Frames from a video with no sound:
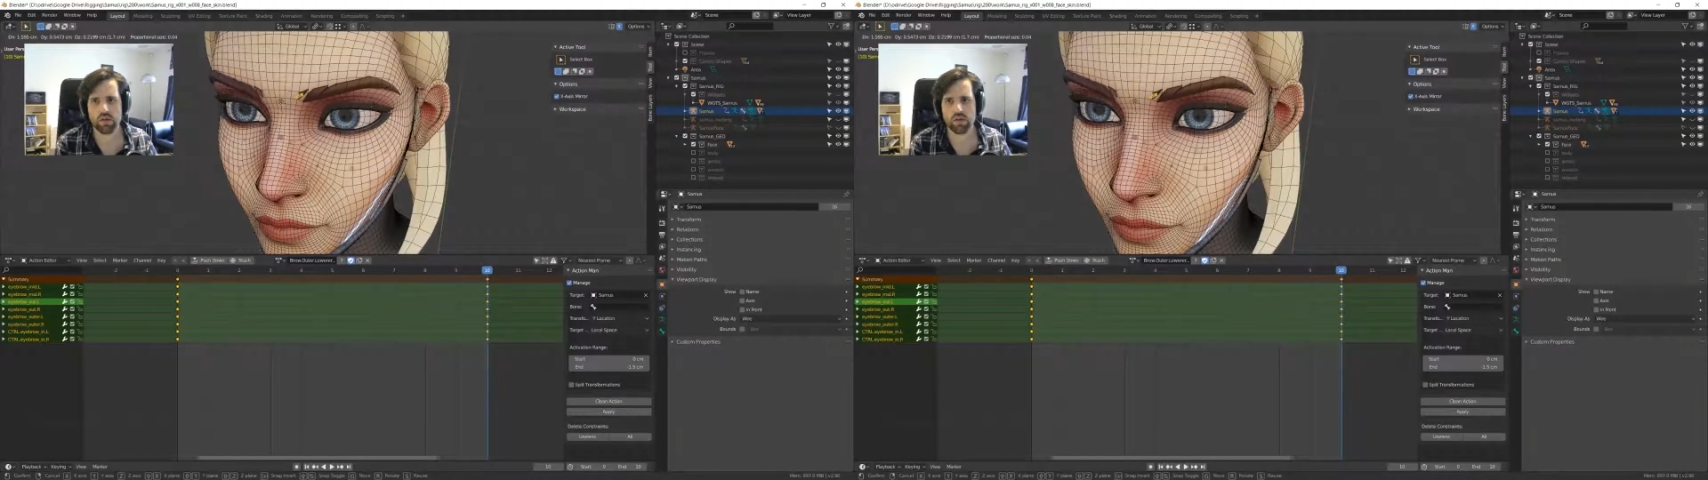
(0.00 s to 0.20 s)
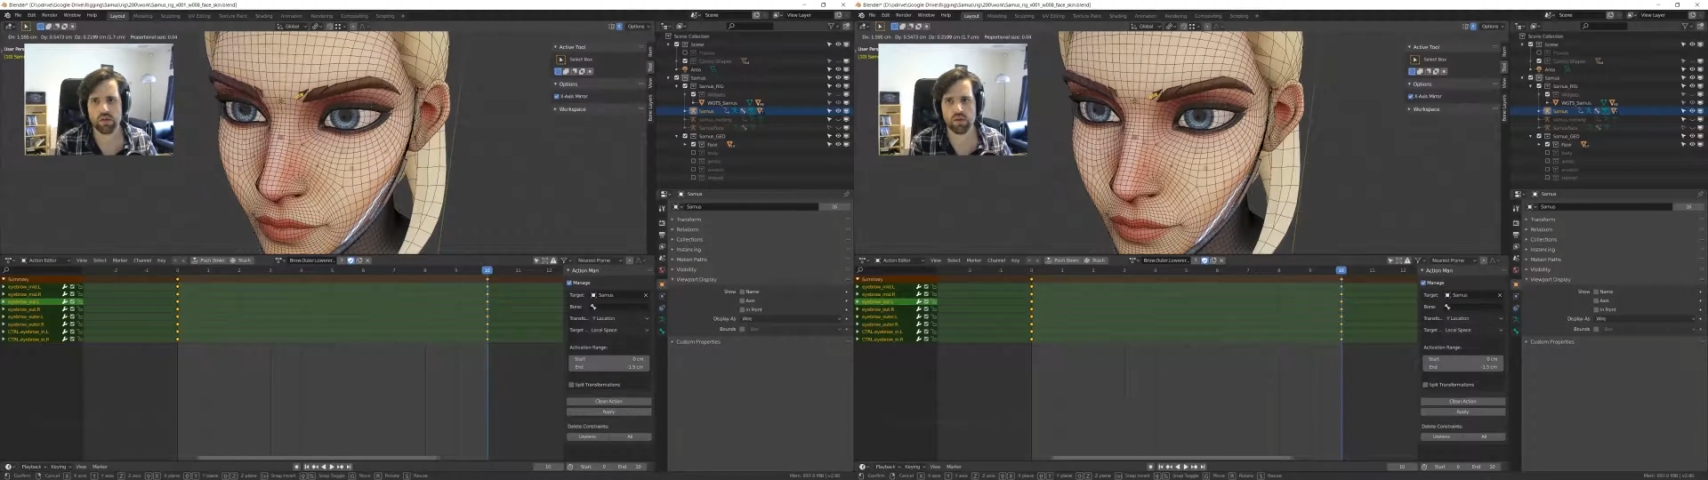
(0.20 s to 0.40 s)

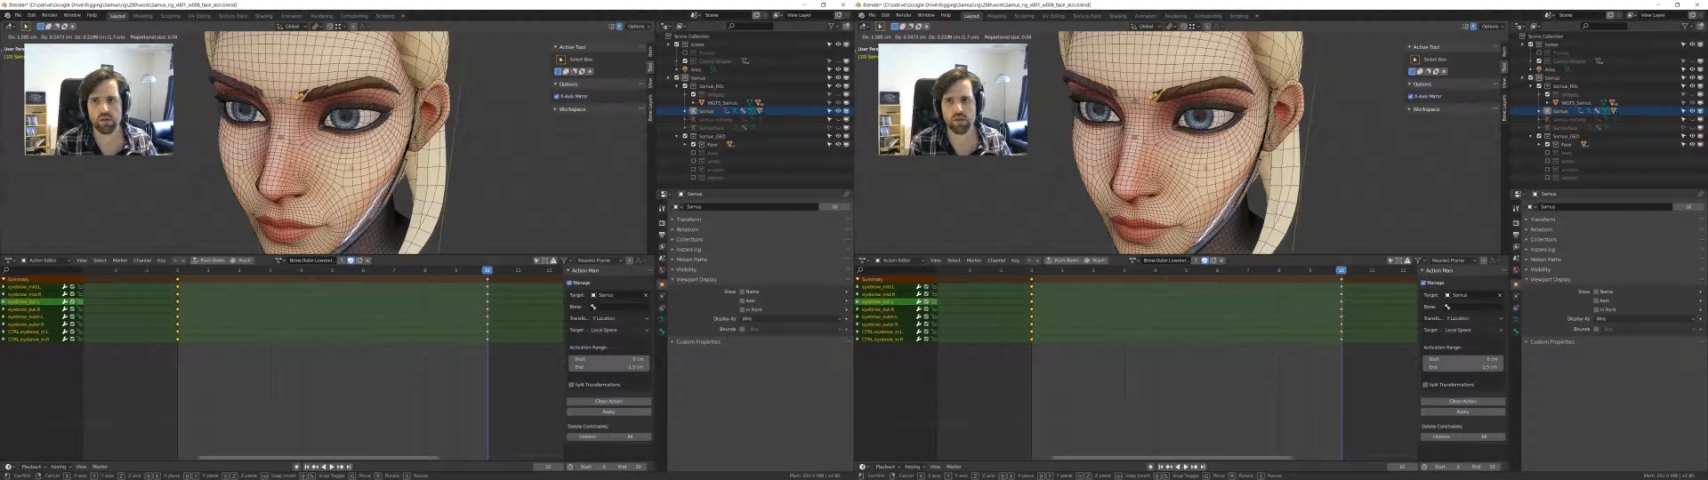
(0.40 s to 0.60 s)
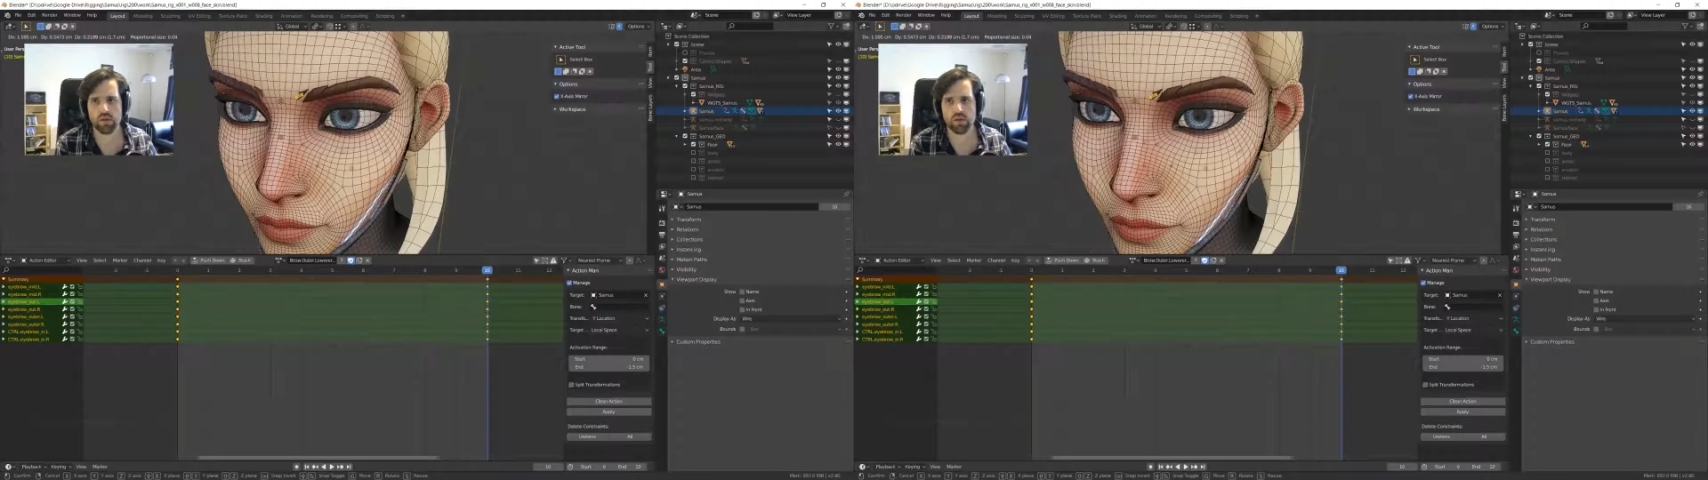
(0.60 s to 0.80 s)
move
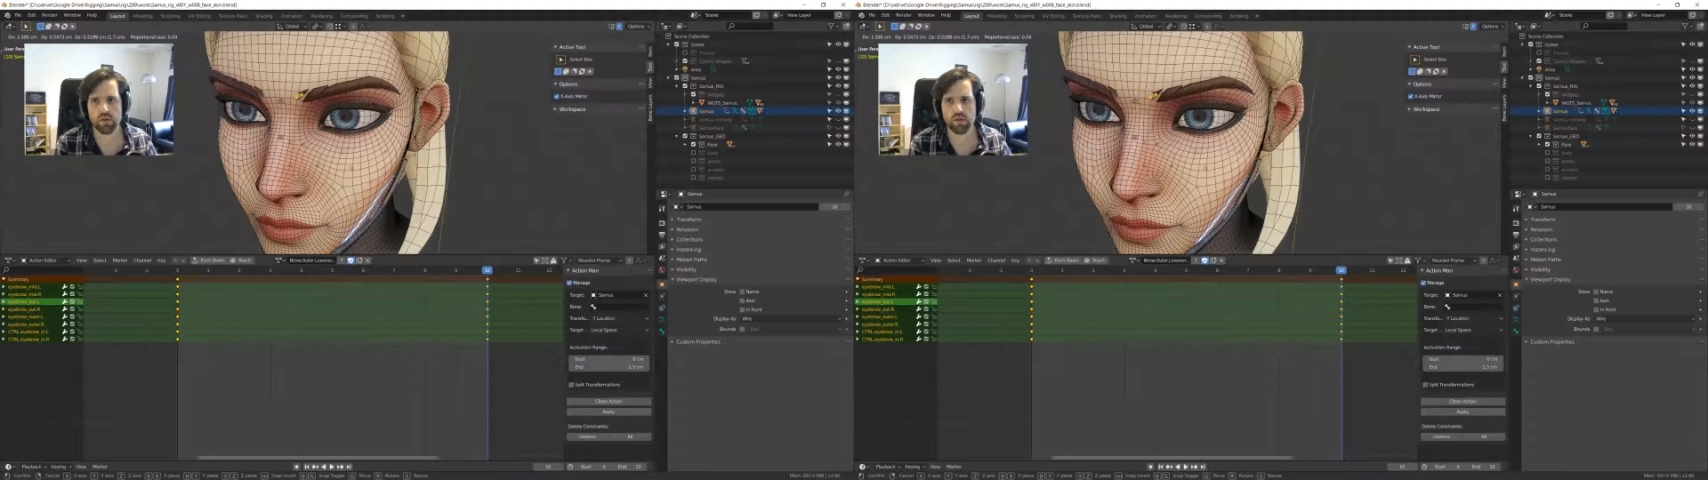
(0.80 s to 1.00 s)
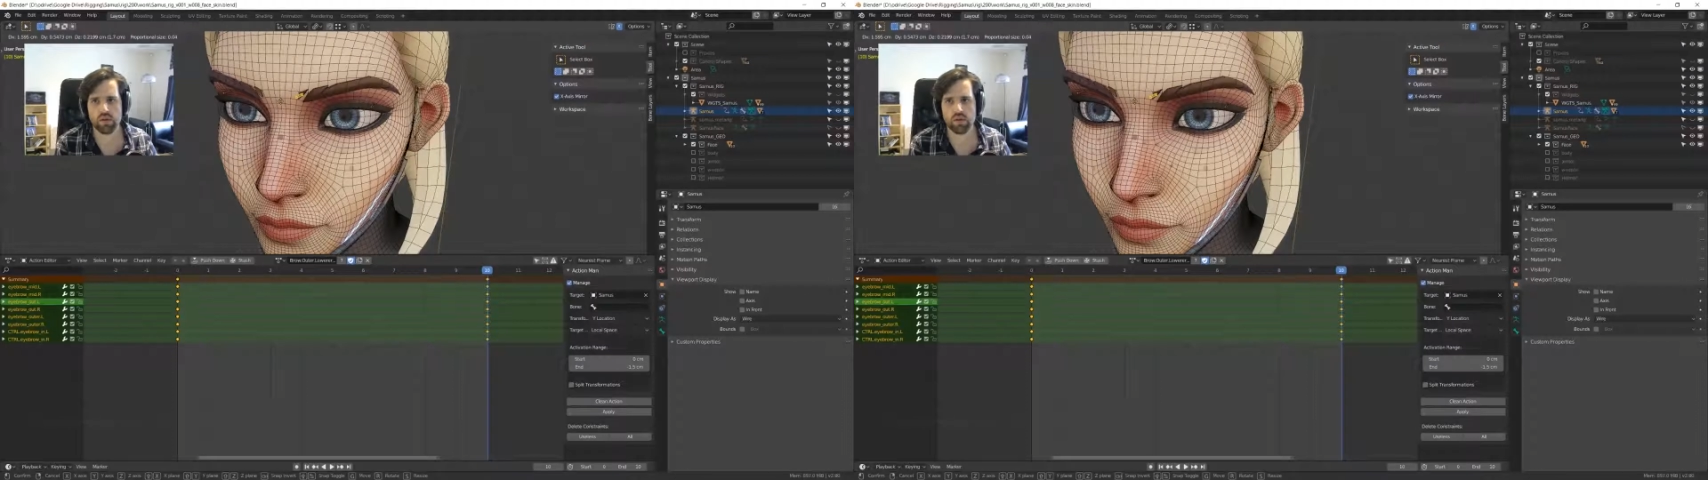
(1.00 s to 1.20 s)
together,
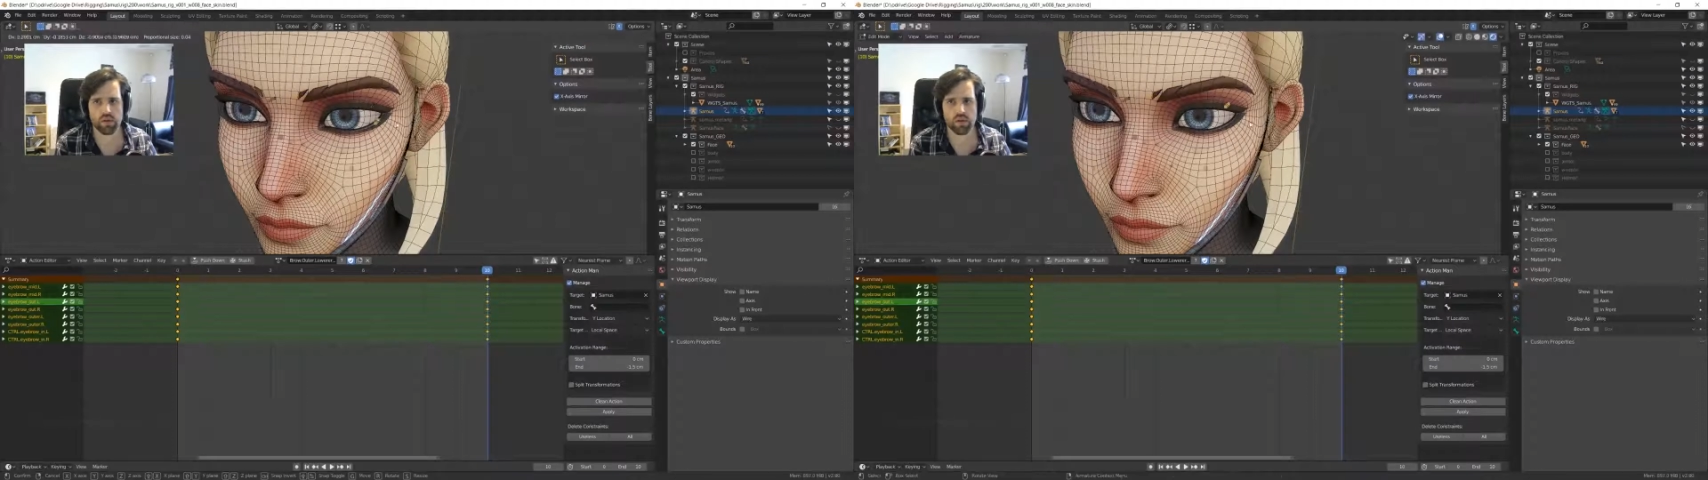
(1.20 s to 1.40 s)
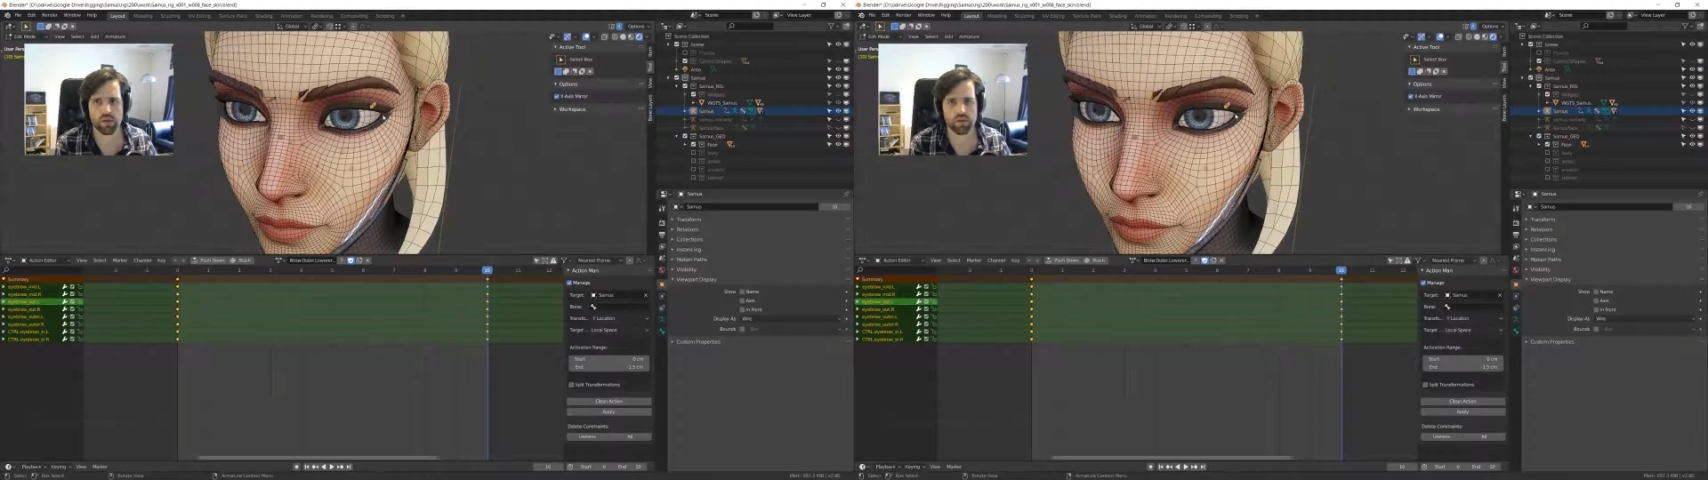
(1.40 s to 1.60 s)
that's
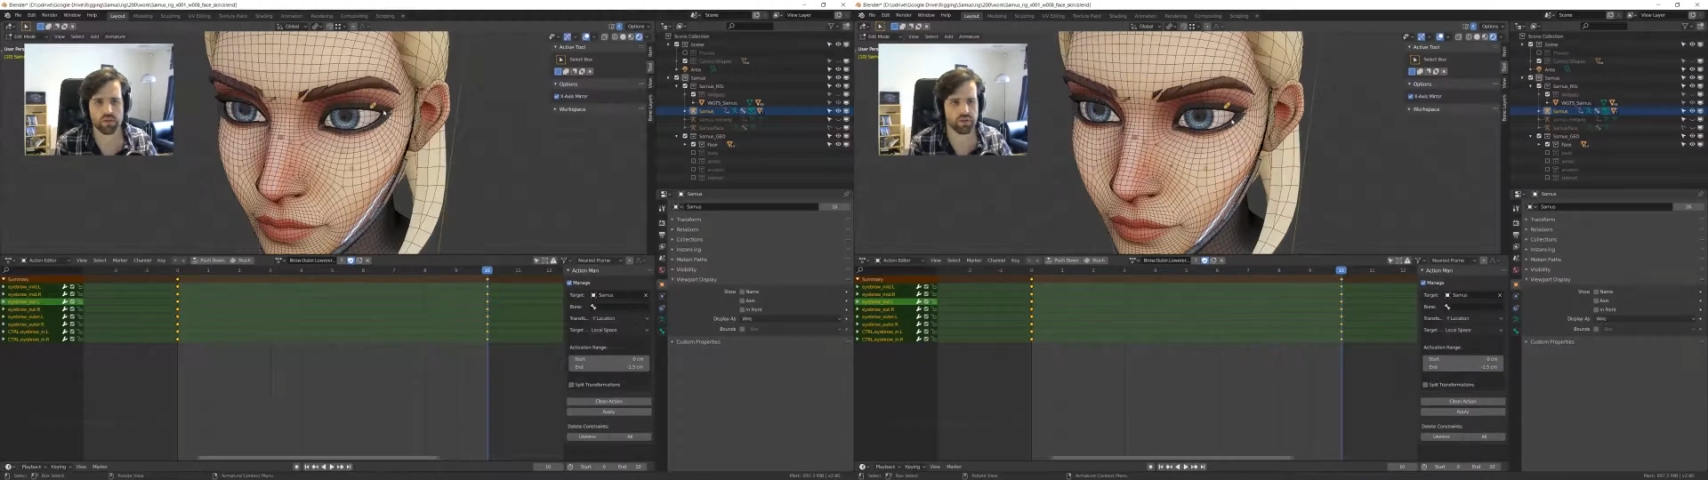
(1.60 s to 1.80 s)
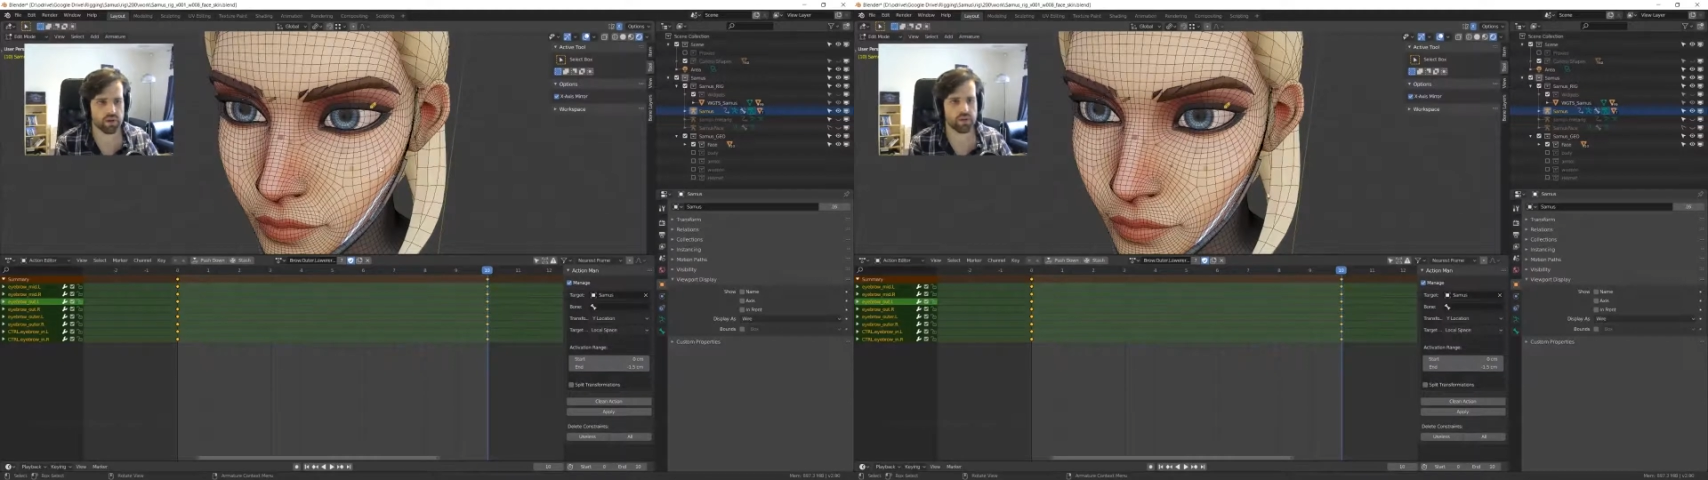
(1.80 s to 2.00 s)
fine, that's
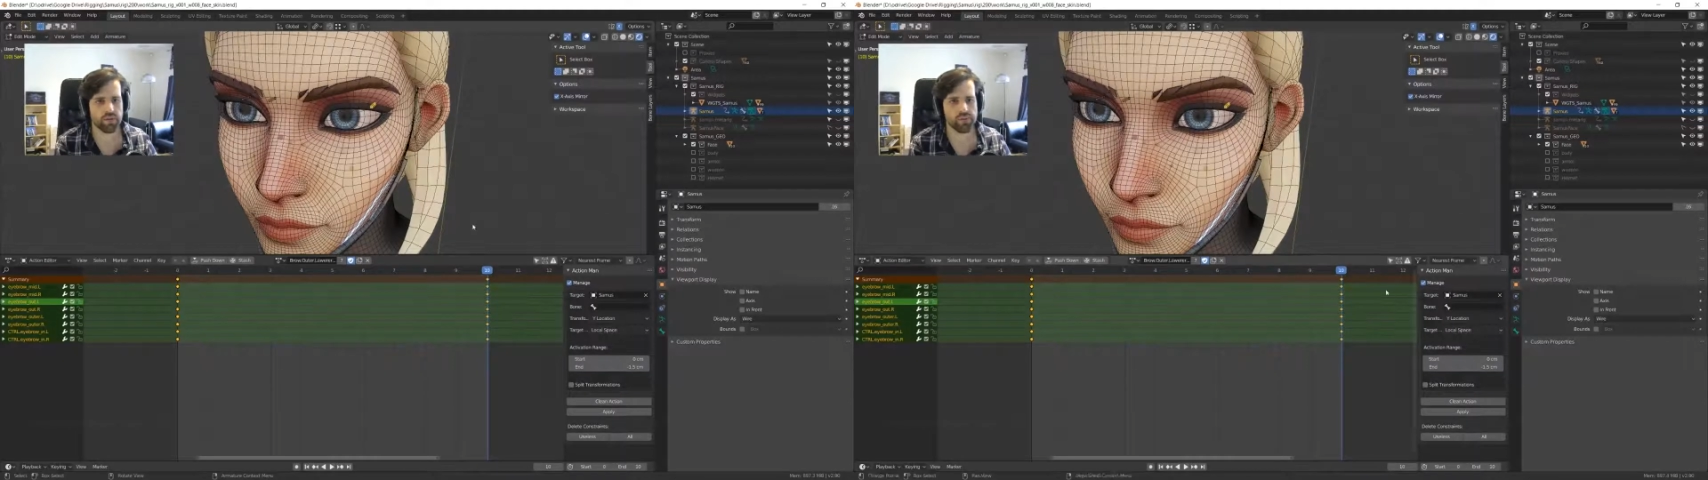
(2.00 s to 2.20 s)
fine.